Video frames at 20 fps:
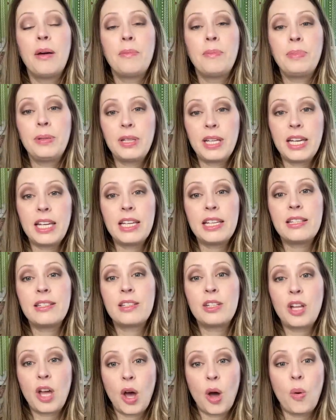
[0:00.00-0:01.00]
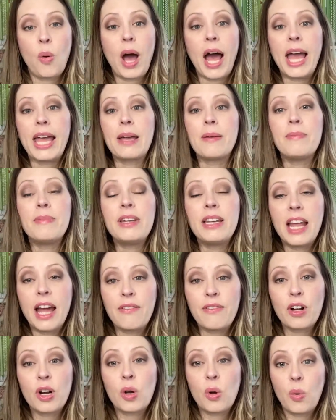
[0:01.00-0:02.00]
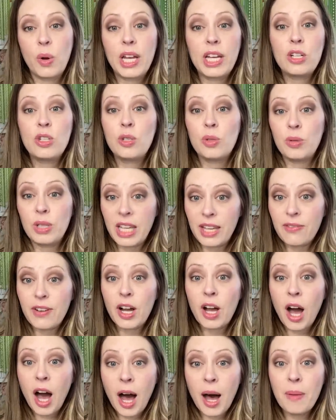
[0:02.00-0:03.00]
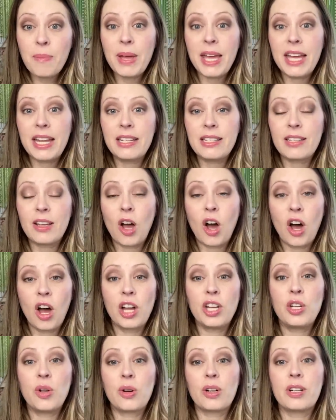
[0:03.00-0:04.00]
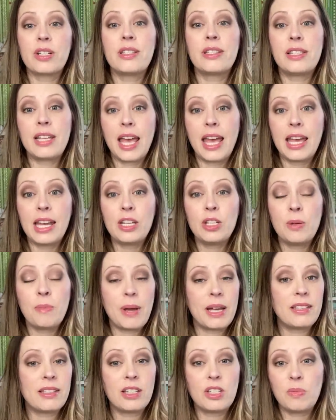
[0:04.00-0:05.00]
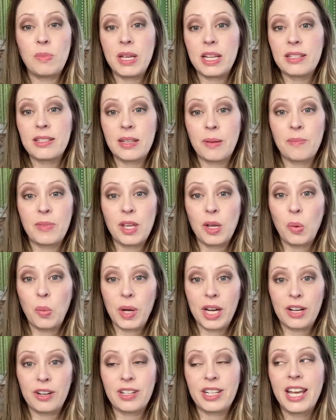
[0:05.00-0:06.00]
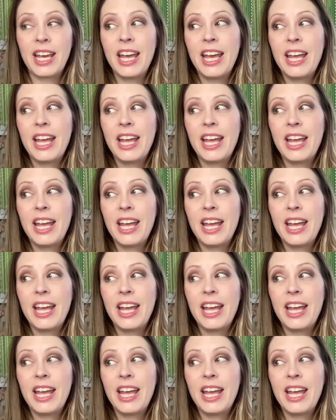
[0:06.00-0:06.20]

Please know I am never going to leave a comment on your saying to message me at something weird.